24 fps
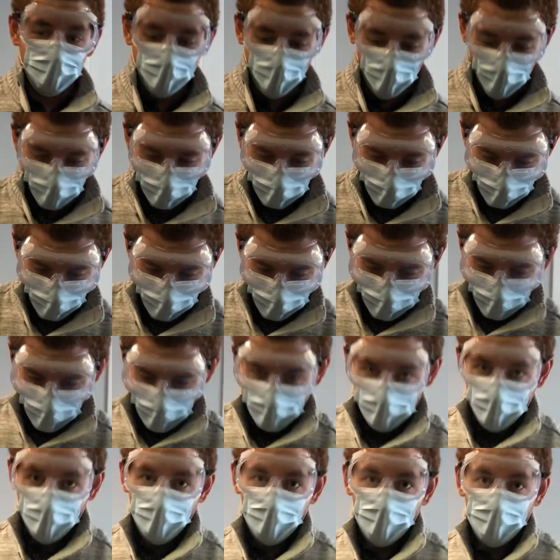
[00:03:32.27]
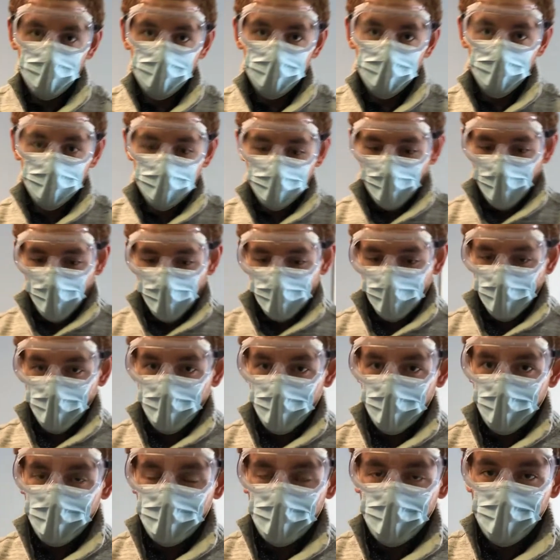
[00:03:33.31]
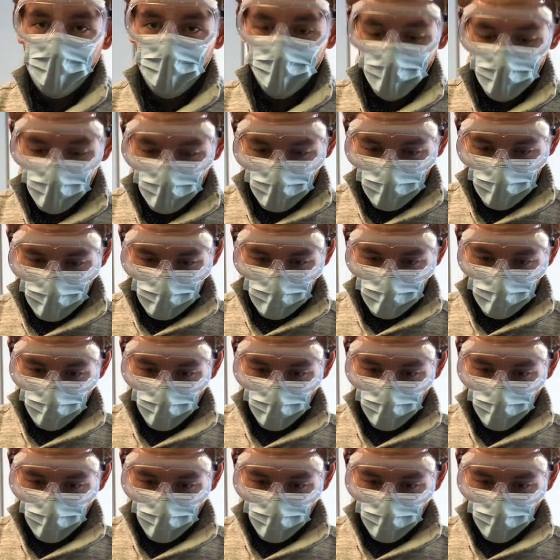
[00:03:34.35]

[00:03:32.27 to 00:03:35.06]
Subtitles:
off. Just operating it here is